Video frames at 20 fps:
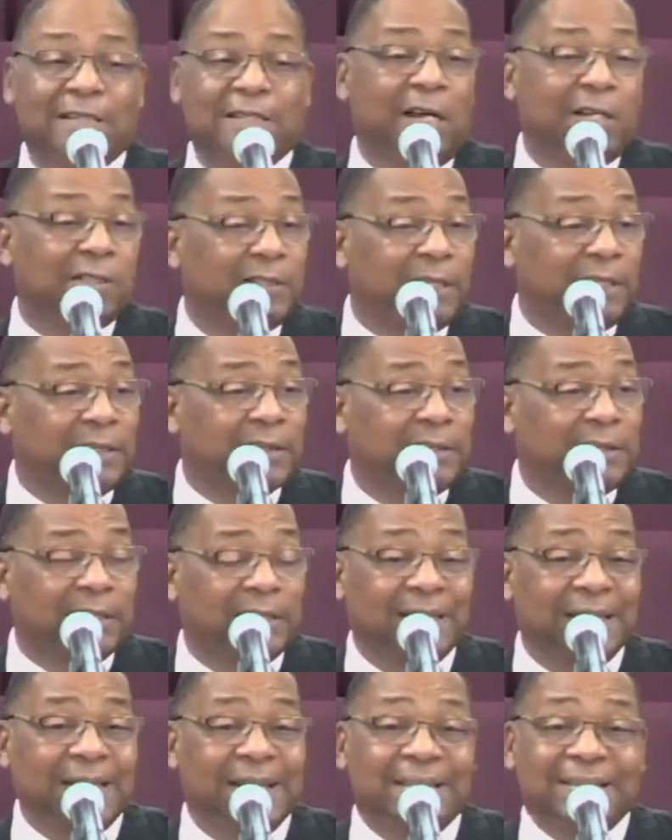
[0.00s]
John 10 and
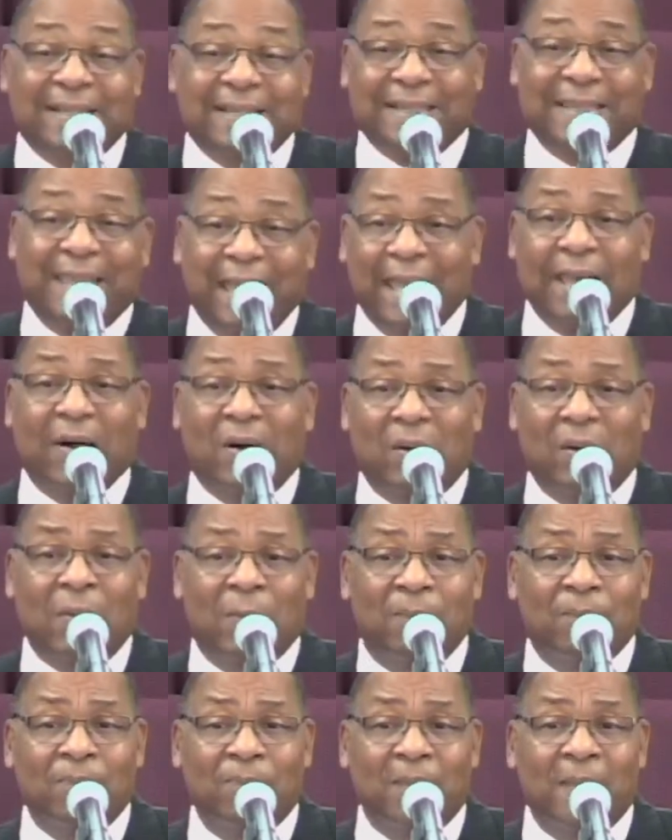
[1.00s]
10, to kill
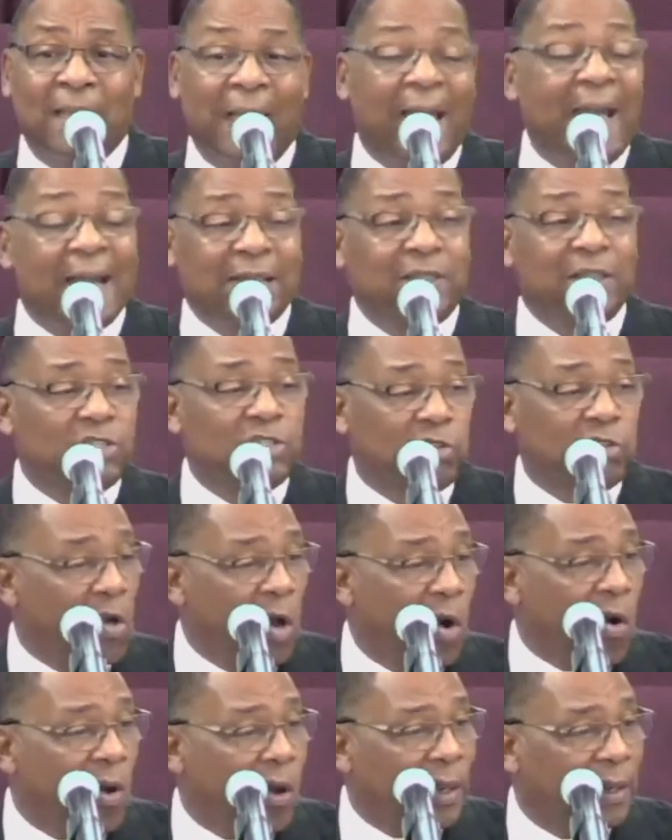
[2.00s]
and
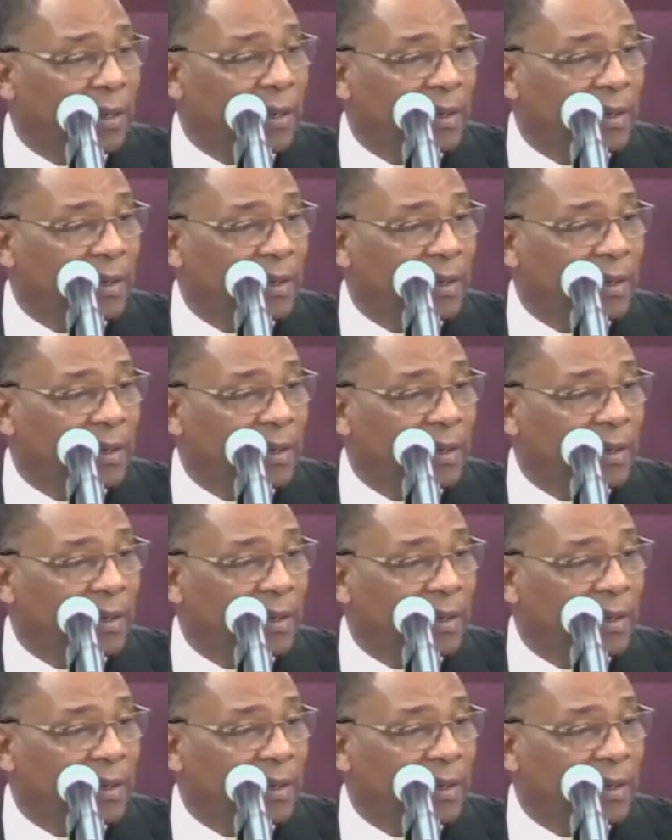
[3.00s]
destroy.